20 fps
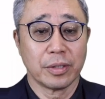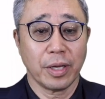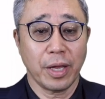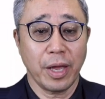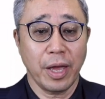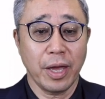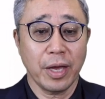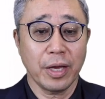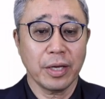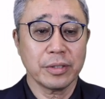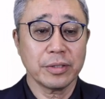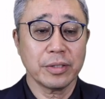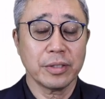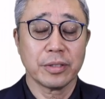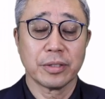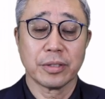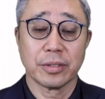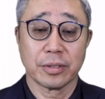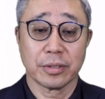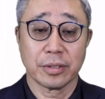and
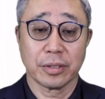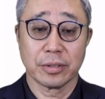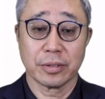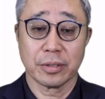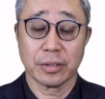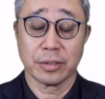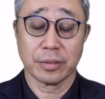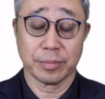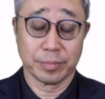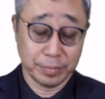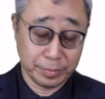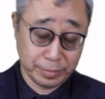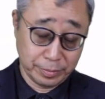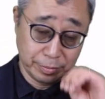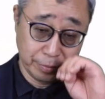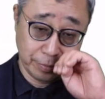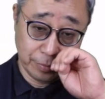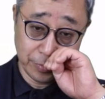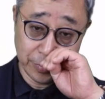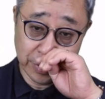
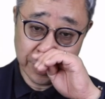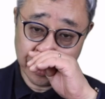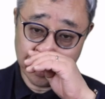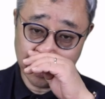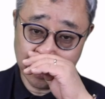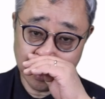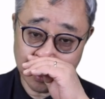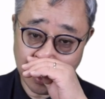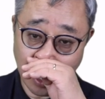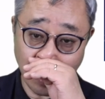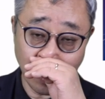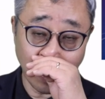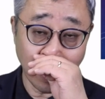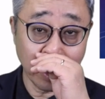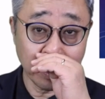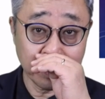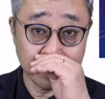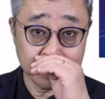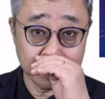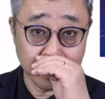this is
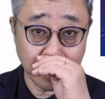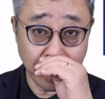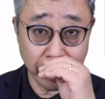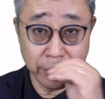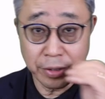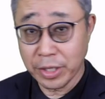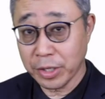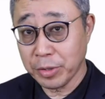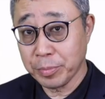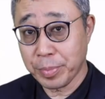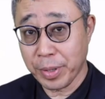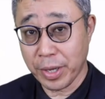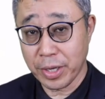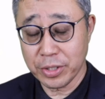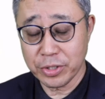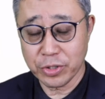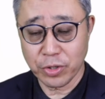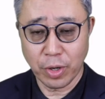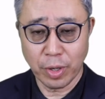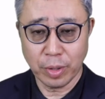our ending
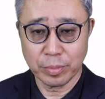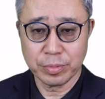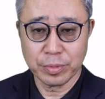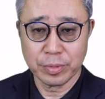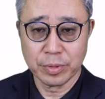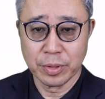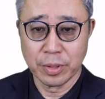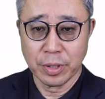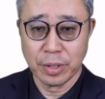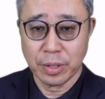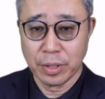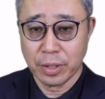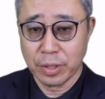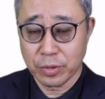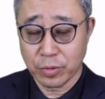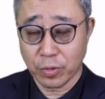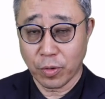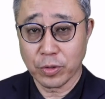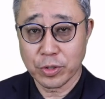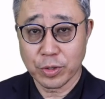page of
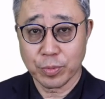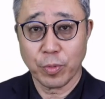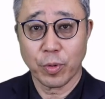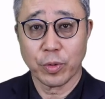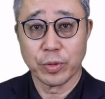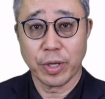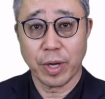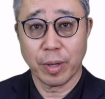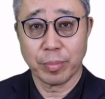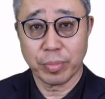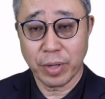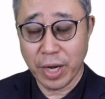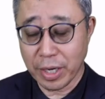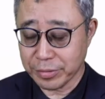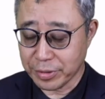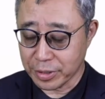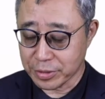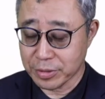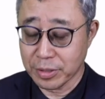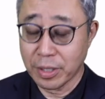cross-border
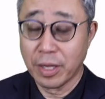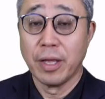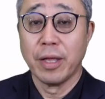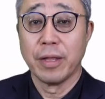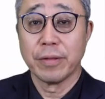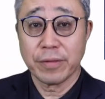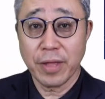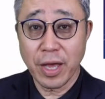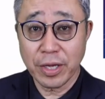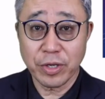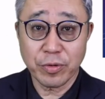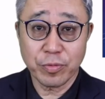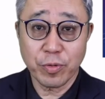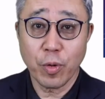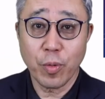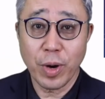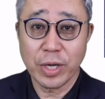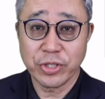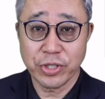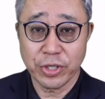practice. Thank you
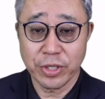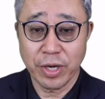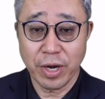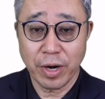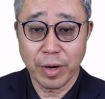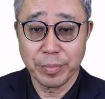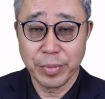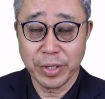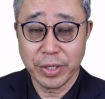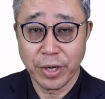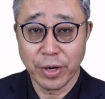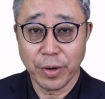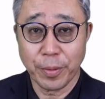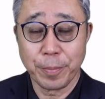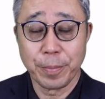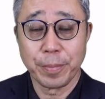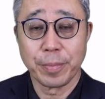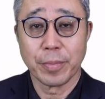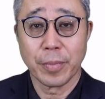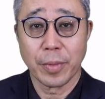for watching our video.
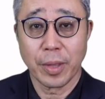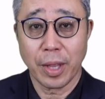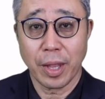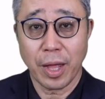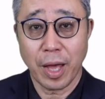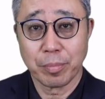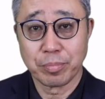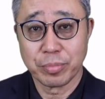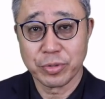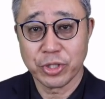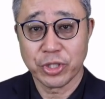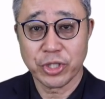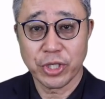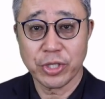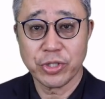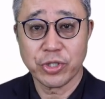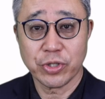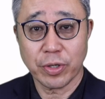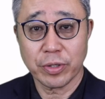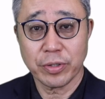
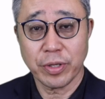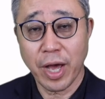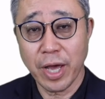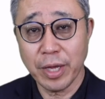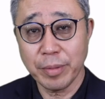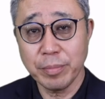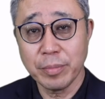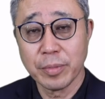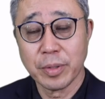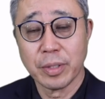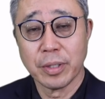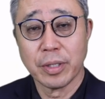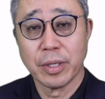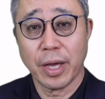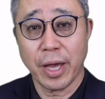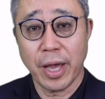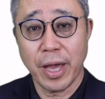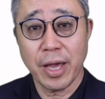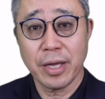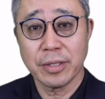Appreciate your time
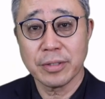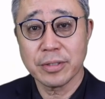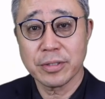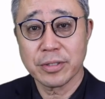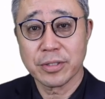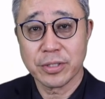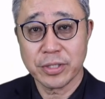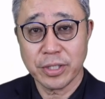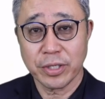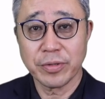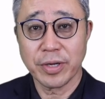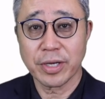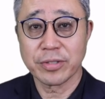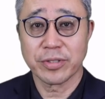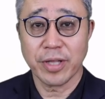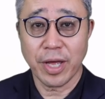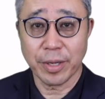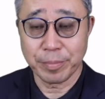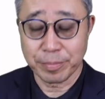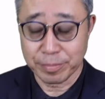and see you next
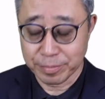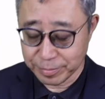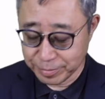time.